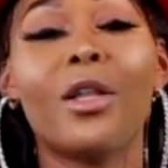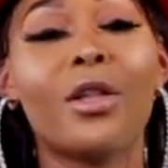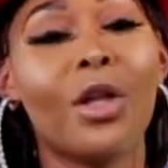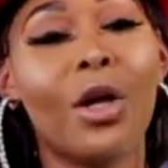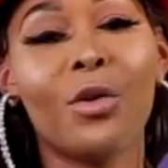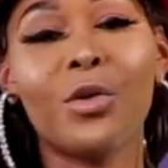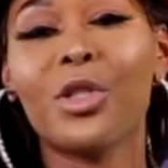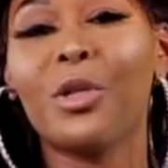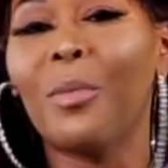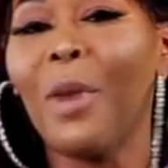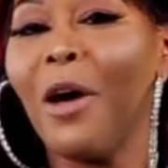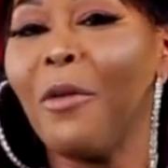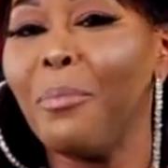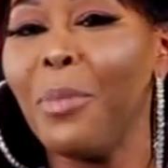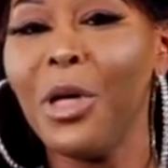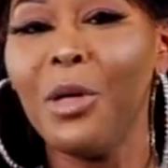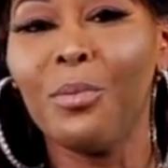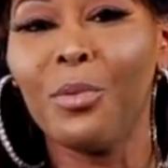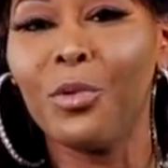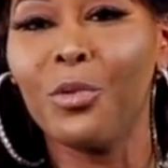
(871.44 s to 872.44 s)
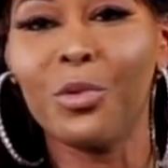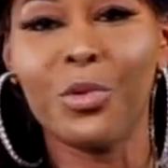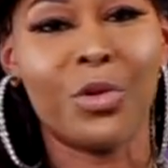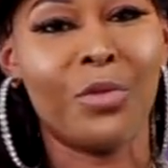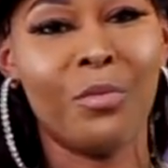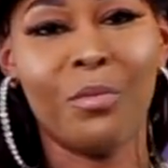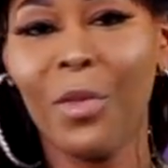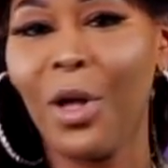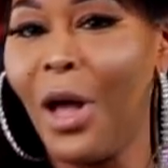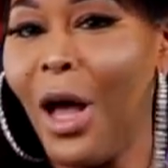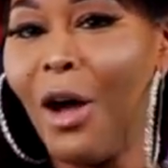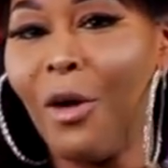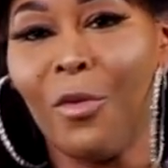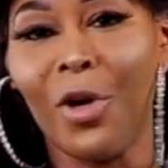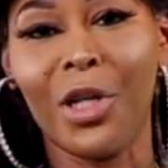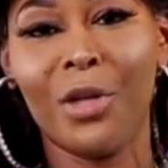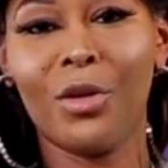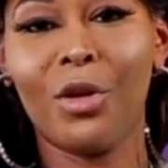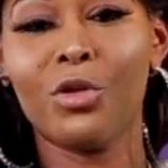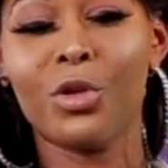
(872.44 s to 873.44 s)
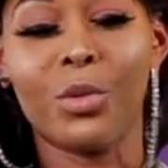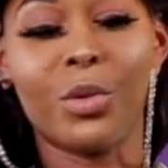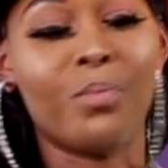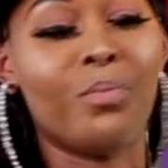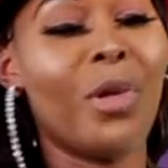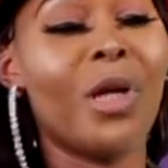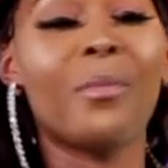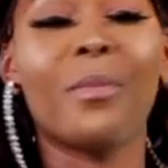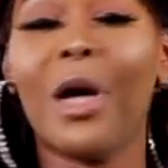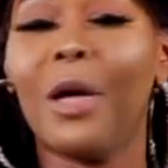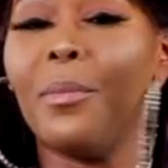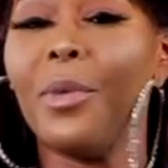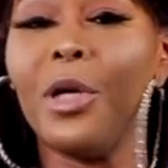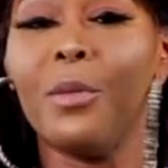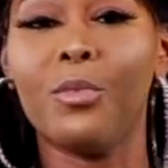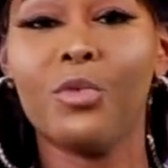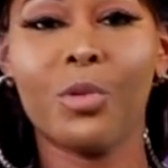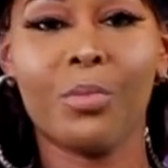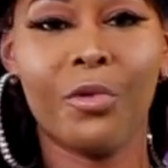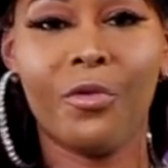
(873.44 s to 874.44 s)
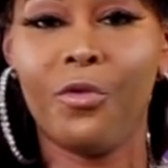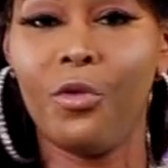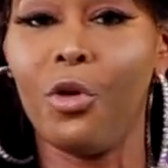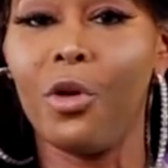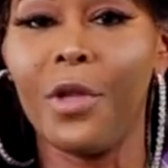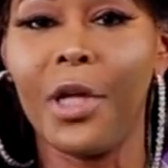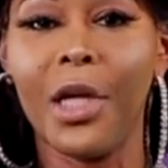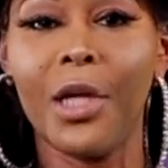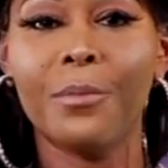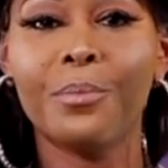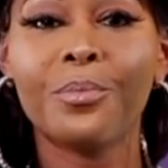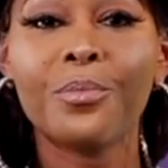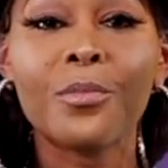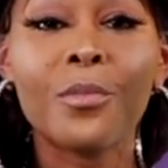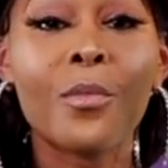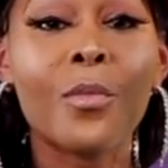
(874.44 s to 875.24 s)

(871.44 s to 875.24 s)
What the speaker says: Those are my peoples. Those have been my peoples before then.